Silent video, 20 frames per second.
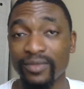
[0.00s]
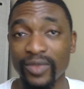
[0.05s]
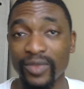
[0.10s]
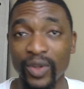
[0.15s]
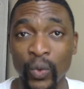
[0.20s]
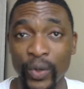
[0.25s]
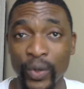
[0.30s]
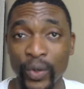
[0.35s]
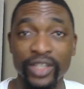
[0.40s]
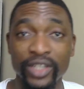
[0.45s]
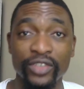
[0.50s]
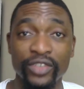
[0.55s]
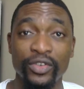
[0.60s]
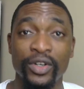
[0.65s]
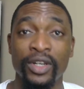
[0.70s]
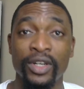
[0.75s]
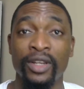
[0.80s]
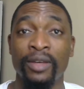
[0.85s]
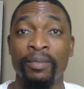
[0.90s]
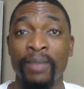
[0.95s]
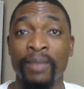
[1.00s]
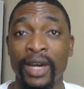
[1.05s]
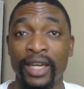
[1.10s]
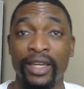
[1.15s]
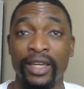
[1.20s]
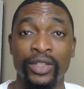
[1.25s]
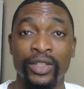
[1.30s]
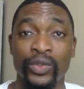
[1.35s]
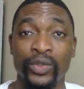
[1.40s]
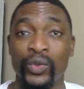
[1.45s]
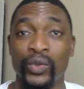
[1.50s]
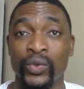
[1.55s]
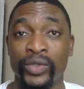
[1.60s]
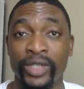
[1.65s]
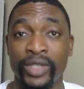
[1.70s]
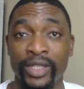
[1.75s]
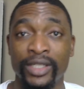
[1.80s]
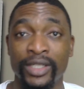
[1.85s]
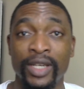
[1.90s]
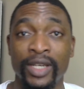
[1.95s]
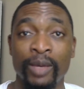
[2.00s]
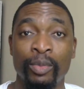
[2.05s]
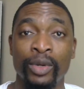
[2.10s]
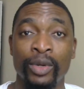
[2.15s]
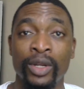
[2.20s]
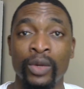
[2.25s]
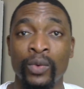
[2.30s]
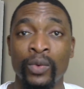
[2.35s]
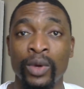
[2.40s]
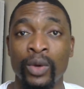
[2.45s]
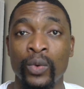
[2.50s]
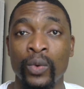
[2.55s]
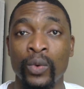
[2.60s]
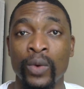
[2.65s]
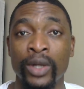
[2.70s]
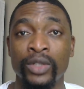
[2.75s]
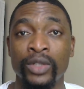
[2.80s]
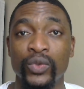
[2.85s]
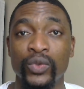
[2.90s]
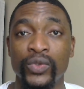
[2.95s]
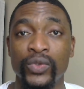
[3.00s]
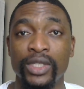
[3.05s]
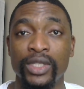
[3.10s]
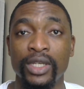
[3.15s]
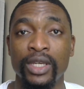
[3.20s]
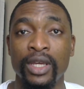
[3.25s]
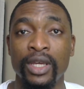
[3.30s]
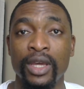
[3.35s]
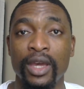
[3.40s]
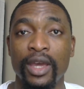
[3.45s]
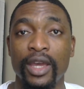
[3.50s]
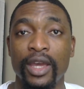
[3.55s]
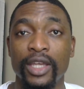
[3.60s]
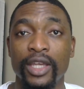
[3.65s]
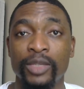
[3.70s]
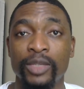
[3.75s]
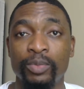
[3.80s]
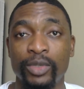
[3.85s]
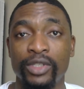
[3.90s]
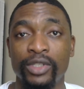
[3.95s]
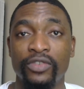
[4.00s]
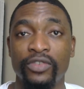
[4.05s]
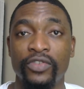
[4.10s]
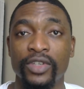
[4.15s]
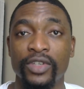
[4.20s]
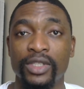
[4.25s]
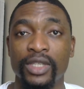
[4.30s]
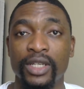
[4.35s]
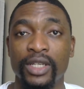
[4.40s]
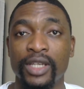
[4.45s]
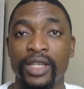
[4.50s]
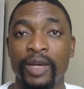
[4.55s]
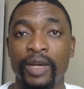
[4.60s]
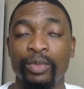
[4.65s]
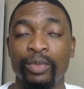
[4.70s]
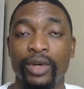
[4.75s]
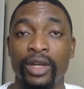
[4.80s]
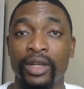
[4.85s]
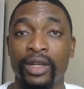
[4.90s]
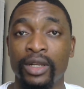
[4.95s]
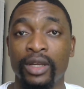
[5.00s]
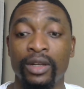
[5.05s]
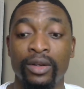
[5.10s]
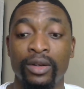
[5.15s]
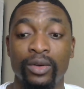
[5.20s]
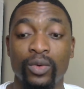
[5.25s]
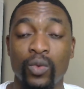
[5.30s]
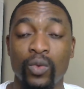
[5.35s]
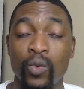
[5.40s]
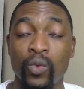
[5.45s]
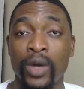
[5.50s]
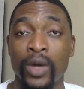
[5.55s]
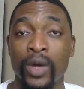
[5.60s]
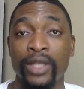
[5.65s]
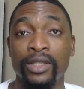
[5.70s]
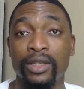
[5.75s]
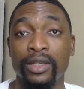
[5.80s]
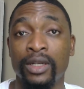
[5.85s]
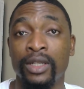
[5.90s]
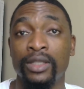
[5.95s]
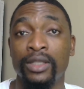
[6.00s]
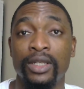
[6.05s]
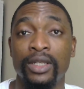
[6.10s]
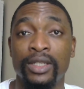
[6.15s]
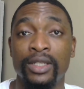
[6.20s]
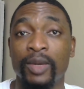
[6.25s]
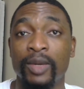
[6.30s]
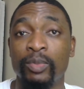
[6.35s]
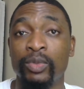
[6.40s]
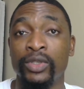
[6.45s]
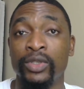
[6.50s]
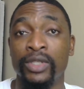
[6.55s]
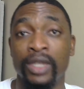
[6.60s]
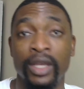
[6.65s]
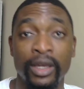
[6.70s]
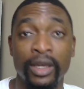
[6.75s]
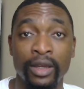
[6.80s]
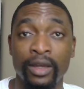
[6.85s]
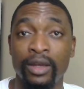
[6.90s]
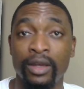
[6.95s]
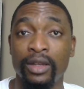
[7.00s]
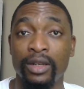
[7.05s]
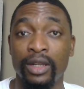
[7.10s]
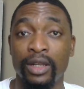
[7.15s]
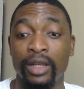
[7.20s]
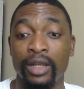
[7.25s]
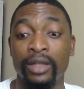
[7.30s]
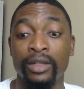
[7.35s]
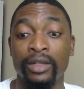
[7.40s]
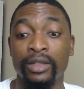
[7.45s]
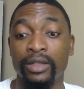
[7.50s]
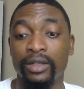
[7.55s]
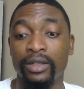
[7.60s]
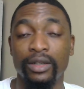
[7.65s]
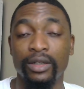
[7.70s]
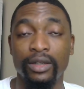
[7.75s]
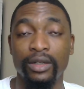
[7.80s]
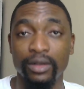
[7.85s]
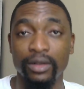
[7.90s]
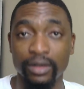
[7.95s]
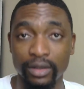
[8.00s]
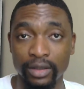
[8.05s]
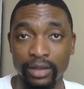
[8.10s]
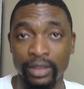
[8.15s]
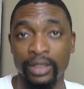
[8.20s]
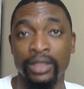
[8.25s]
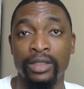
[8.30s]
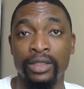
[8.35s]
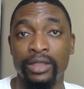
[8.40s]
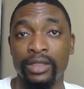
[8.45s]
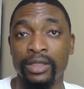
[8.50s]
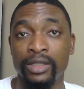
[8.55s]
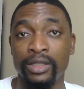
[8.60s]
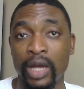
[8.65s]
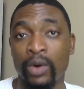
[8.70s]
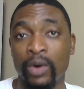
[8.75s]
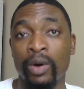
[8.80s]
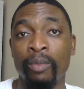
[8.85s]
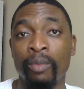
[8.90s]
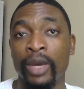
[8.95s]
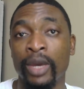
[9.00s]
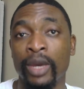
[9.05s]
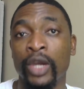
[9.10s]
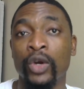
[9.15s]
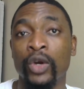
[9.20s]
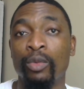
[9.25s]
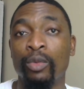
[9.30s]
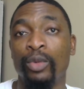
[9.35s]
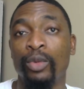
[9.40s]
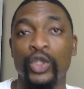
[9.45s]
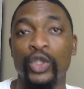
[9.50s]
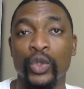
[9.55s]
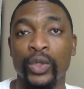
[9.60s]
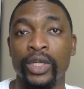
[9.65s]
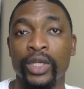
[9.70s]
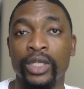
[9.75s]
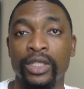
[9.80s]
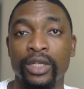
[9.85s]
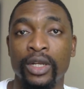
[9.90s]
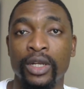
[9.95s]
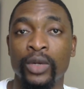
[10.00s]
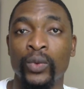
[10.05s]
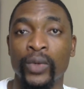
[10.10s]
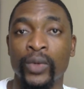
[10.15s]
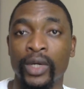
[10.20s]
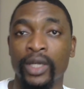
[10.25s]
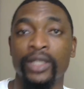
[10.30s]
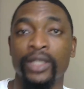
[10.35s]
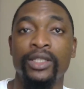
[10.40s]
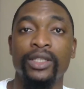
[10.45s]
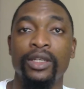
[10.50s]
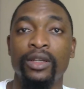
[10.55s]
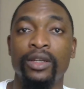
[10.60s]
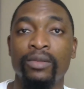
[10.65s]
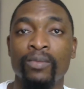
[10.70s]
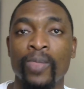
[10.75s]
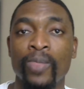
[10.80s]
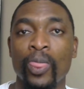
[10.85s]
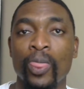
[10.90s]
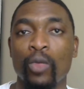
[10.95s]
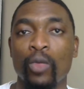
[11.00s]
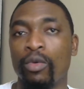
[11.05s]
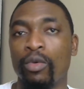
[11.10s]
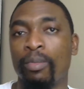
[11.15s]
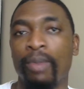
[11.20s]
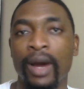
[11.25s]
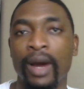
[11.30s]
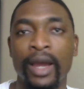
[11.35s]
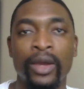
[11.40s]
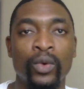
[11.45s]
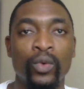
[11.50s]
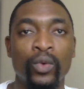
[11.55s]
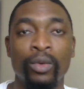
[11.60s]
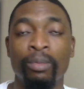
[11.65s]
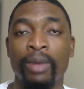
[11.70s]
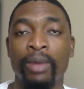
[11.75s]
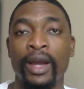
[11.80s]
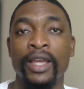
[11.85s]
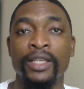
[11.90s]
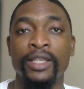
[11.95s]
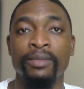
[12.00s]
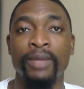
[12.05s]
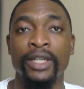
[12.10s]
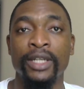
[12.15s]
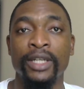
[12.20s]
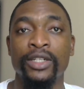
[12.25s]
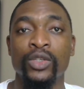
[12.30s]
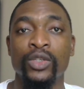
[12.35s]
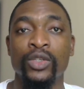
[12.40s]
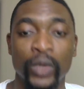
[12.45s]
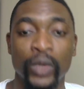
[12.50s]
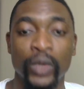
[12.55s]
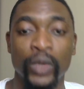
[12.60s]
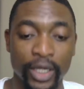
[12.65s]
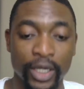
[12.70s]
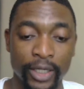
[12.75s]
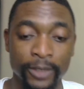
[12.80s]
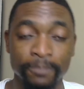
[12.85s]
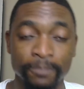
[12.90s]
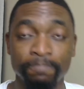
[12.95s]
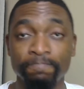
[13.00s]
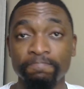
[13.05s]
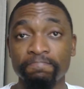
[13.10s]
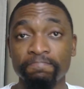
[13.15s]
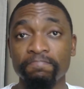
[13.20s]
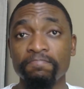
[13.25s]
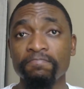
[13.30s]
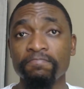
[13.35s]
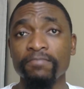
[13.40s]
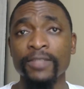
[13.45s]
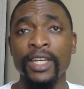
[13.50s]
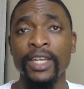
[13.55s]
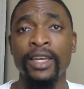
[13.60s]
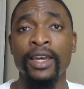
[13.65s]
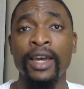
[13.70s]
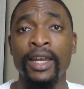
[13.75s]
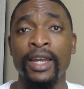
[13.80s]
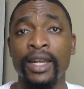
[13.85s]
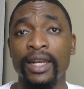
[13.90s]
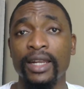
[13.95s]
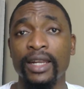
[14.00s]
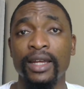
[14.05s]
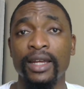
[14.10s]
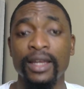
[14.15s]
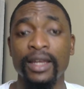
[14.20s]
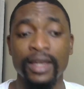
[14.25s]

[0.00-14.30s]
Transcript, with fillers: wait for the market to set up the way we want to see a specific setup. And then once that setup is there, then that is our buying opportunity. Then we get in, we buy, we buy as much as we can. Uh, another